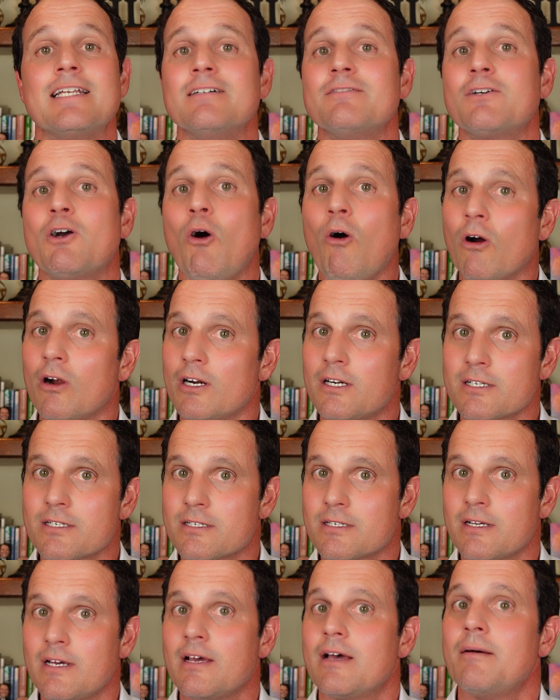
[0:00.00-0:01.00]
of
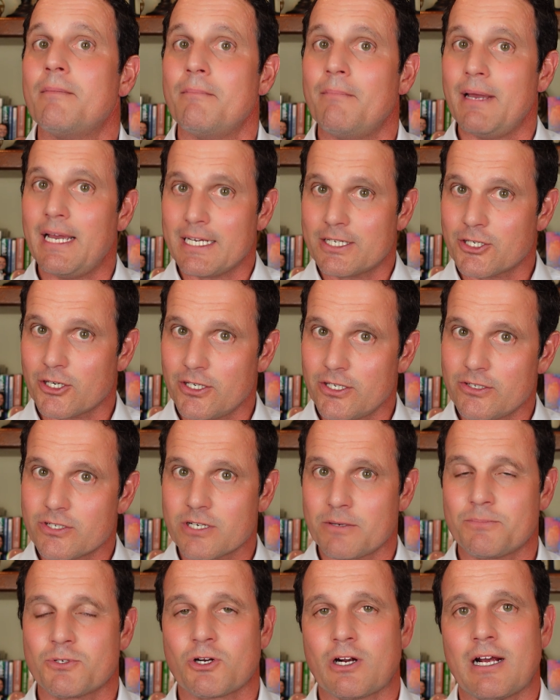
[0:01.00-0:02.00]
course, Make sure you
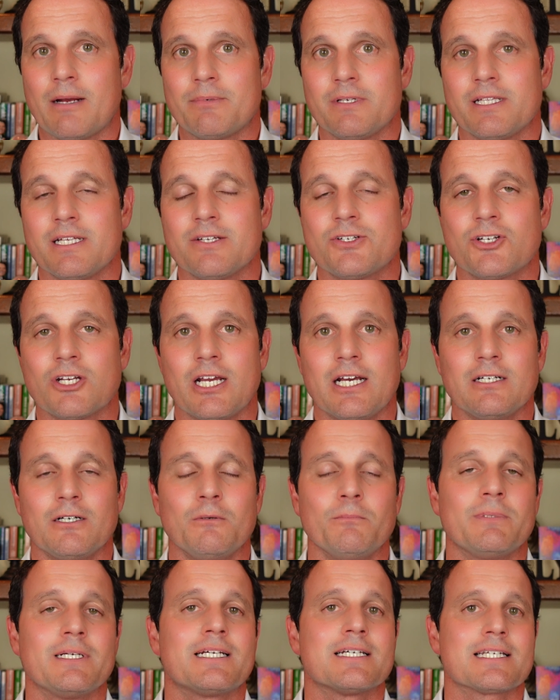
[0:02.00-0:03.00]
subscribe to this channel
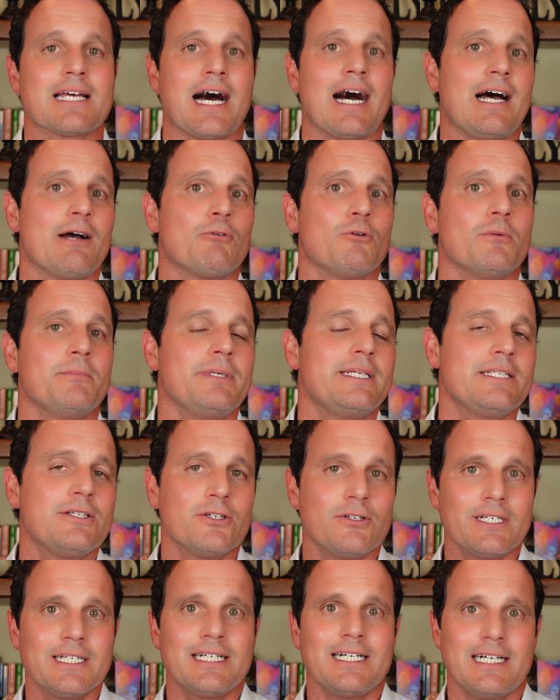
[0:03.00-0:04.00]
because I will be
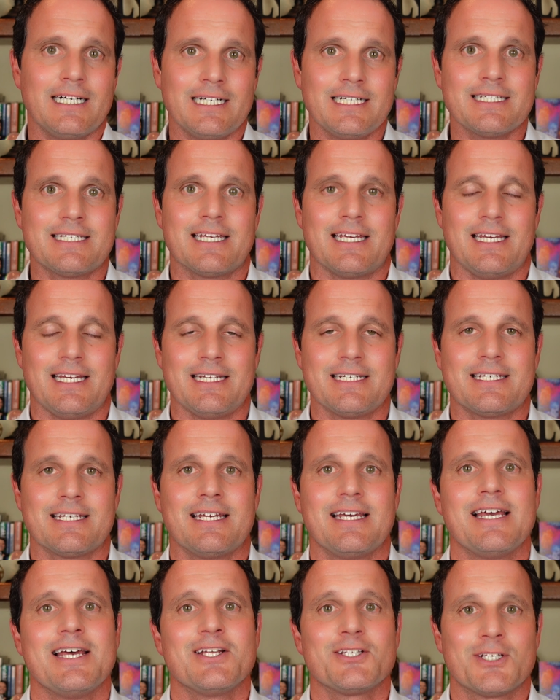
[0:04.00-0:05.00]
doing content
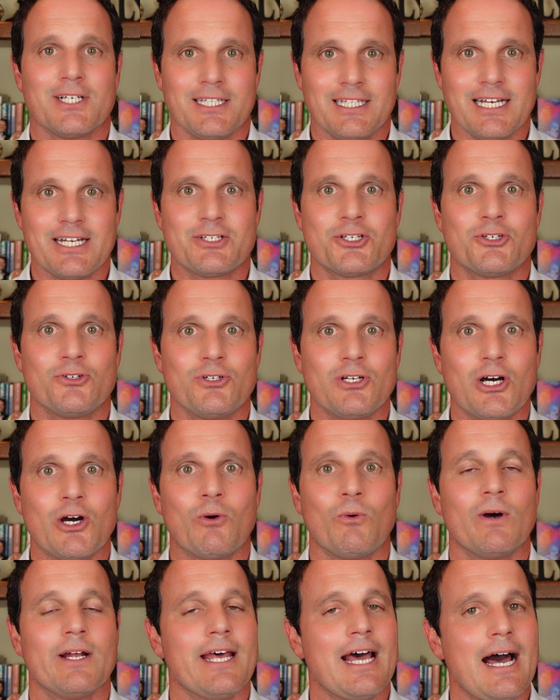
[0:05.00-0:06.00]
to let you know
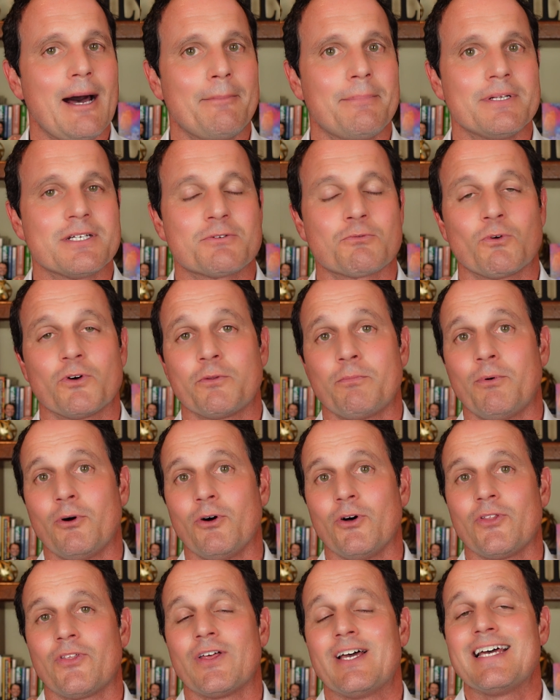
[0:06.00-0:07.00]
what happens with
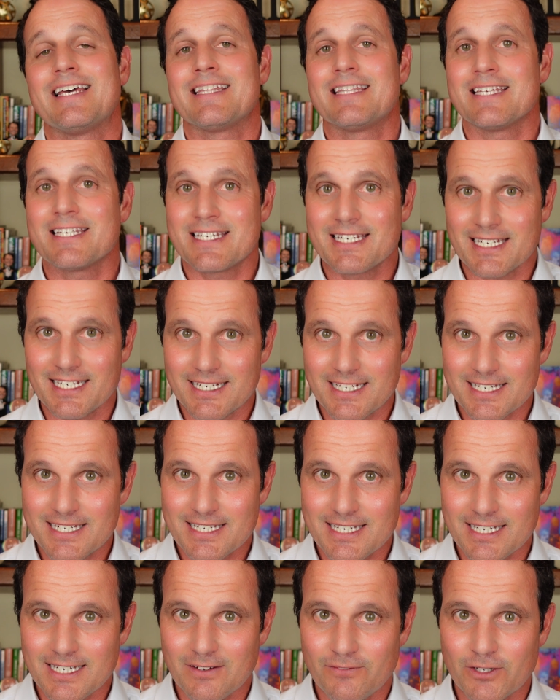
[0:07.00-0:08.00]
both the
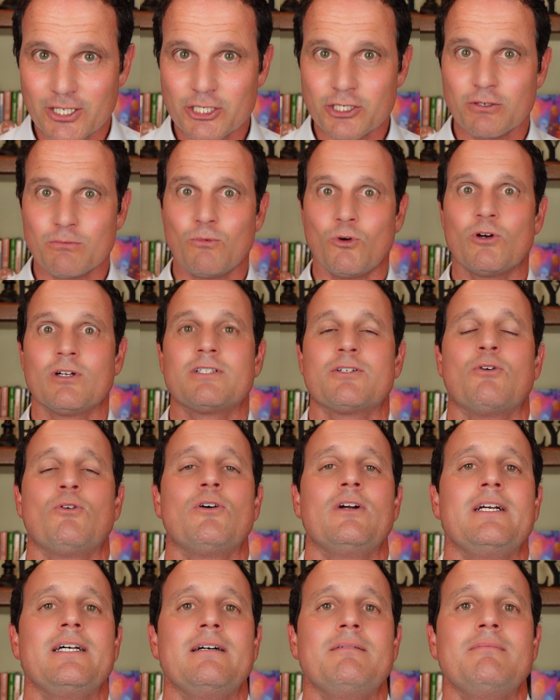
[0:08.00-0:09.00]
CDC eviction
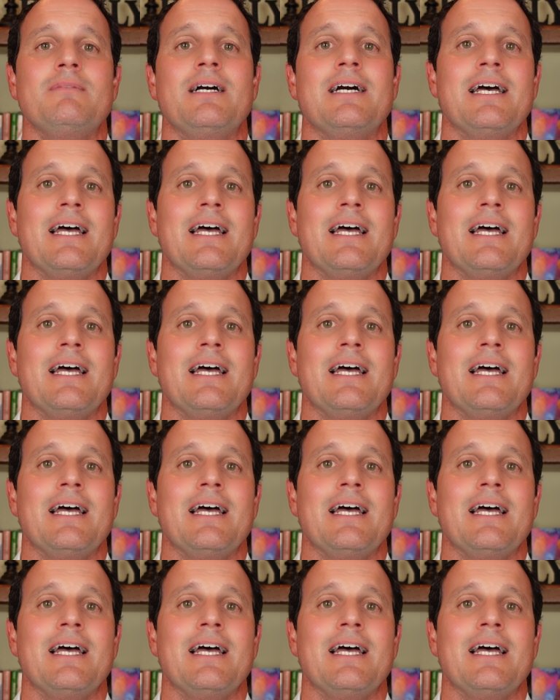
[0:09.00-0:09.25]
moratorium